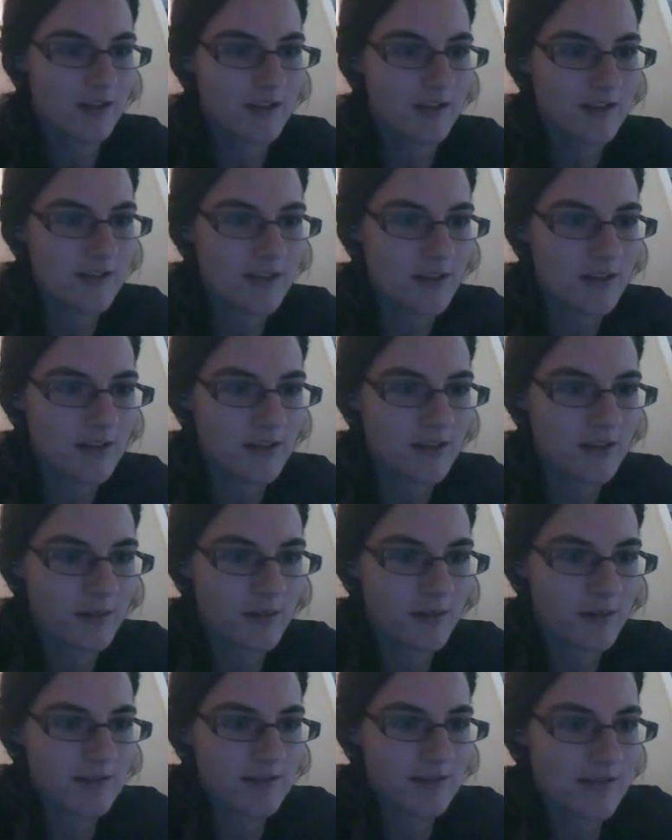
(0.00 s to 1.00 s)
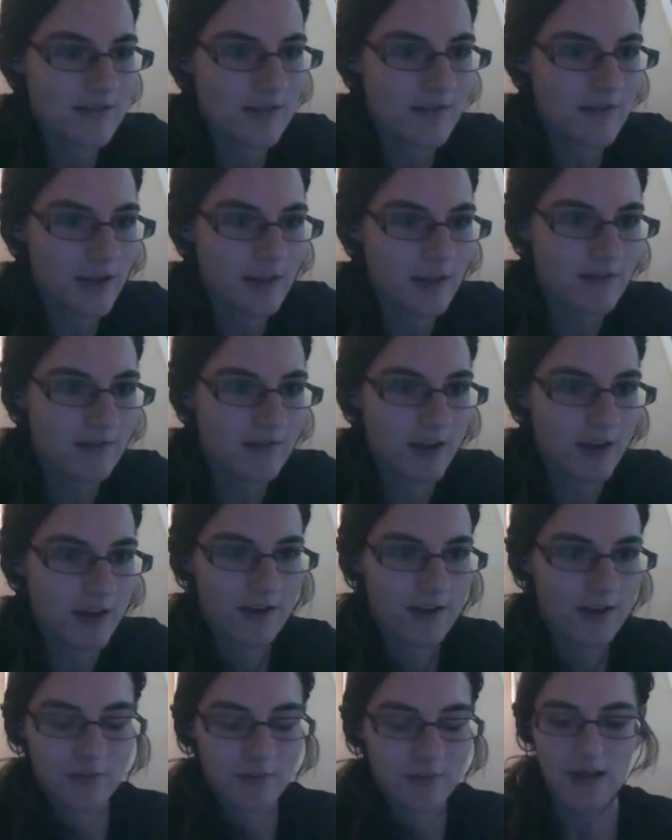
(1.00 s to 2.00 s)
So let me see if I can
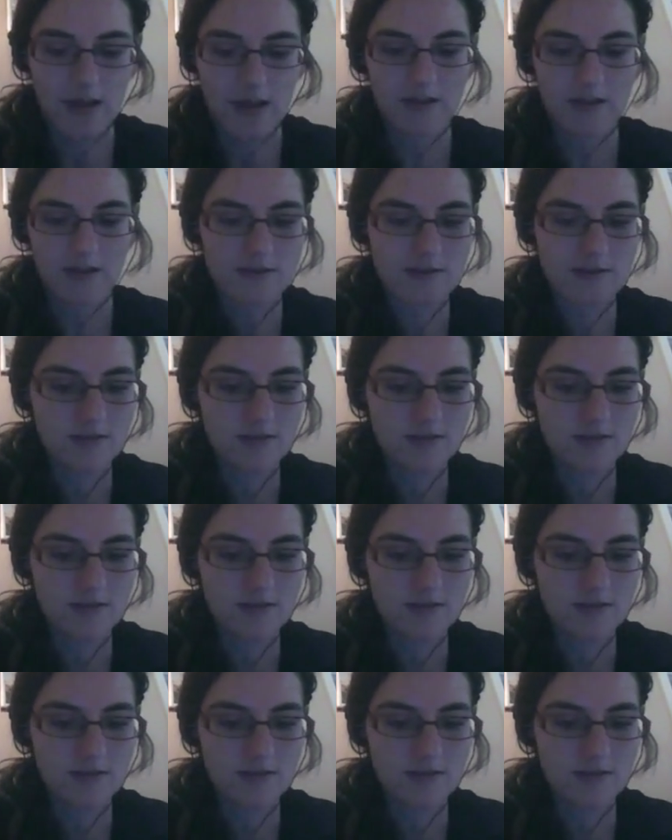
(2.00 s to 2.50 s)
find Paint.